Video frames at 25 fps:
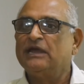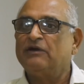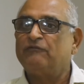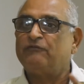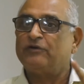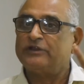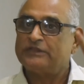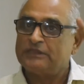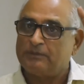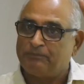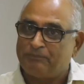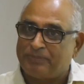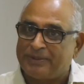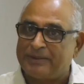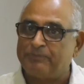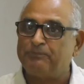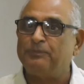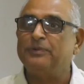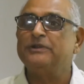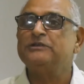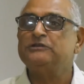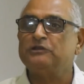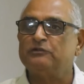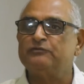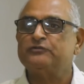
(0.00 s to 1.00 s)
for the
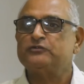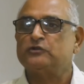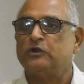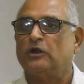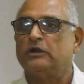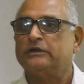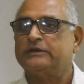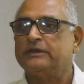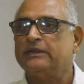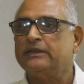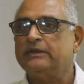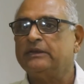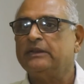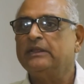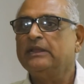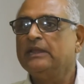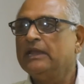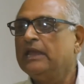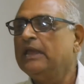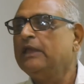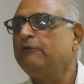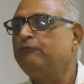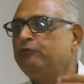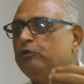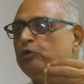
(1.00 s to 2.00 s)
purpose of slaughter
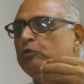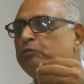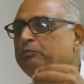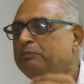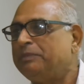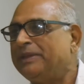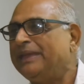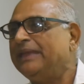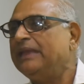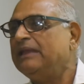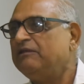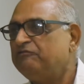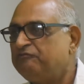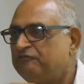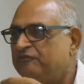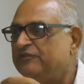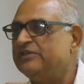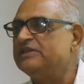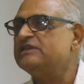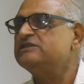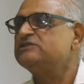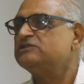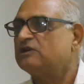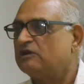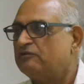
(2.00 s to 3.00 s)
if you pay
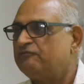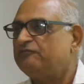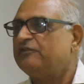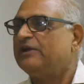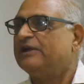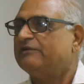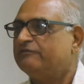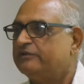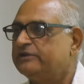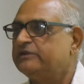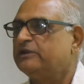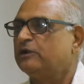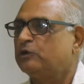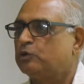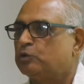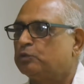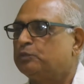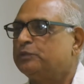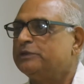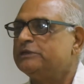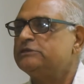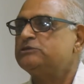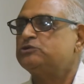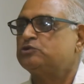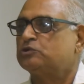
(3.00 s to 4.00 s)
fees of five hundred
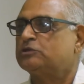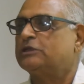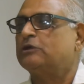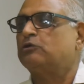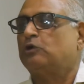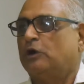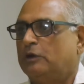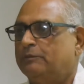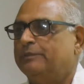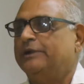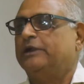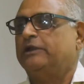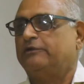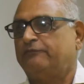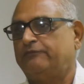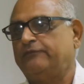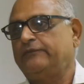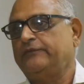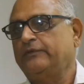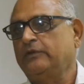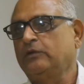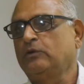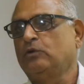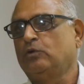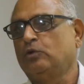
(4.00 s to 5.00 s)
rupees to the government of
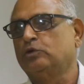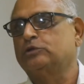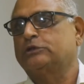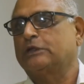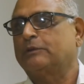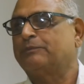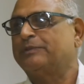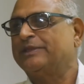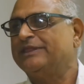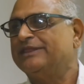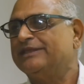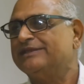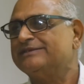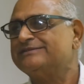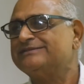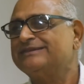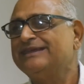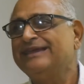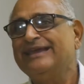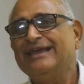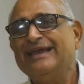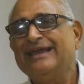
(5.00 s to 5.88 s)
Uttar Pradesh.